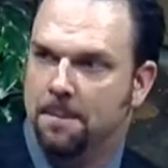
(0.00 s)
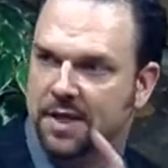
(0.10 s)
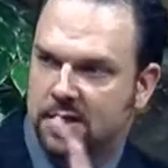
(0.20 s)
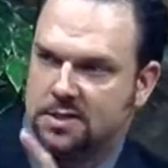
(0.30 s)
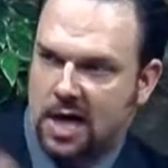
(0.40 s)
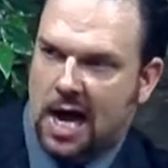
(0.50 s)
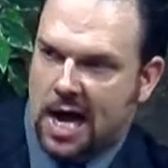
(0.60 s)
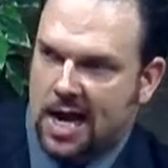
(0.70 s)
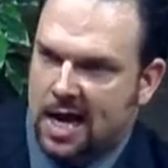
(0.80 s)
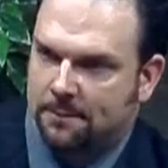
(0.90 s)
Because
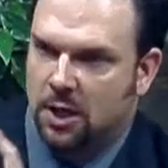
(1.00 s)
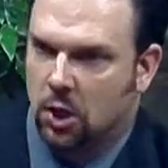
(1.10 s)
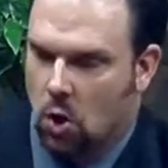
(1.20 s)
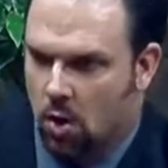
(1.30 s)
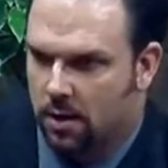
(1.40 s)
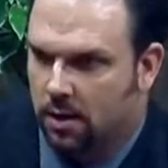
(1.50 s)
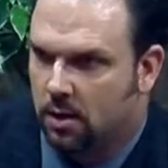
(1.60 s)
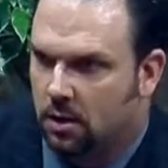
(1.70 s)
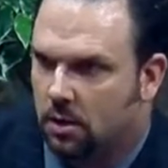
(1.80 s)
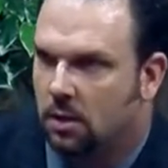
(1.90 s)
I am the Lord
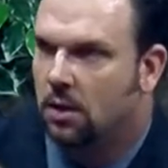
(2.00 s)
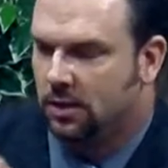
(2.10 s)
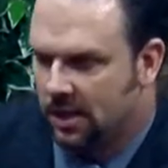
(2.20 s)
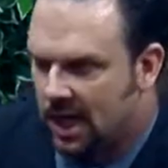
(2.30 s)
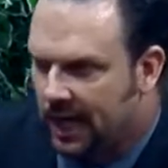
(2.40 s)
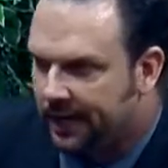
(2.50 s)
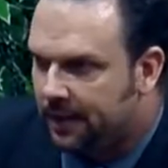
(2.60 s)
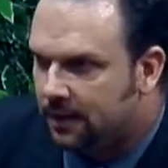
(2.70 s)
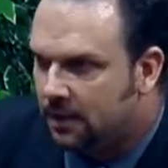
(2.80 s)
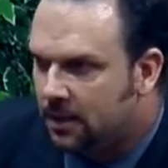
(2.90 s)

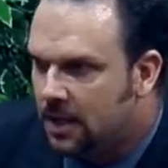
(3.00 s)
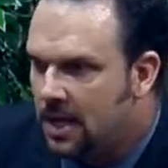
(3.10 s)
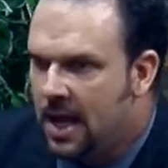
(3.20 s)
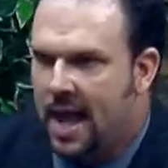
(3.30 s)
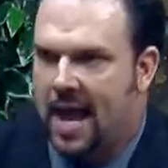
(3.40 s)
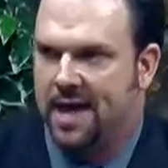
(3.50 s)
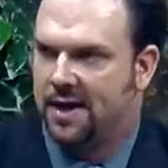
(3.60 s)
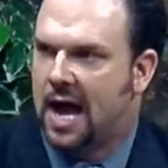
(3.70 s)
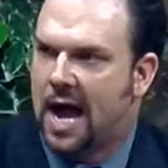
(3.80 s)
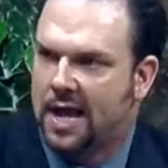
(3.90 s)
God,
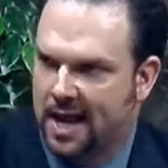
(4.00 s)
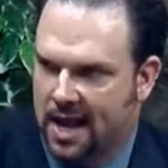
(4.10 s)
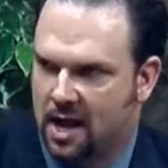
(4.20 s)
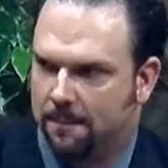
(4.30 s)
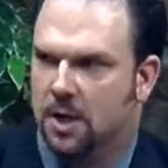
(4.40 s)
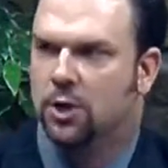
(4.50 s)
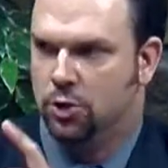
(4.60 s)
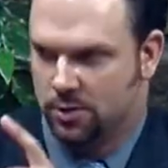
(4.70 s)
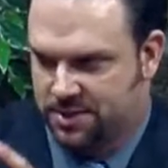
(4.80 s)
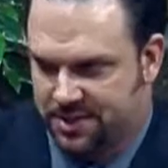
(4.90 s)
and I am
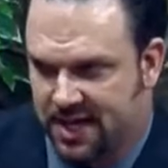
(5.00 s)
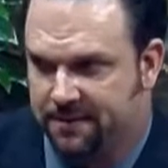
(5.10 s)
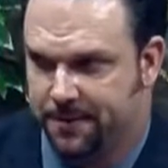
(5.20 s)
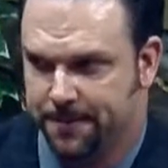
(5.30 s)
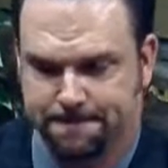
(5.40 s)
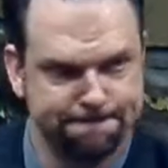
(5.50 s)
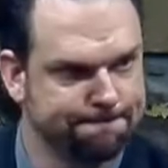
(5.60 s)
your Savior.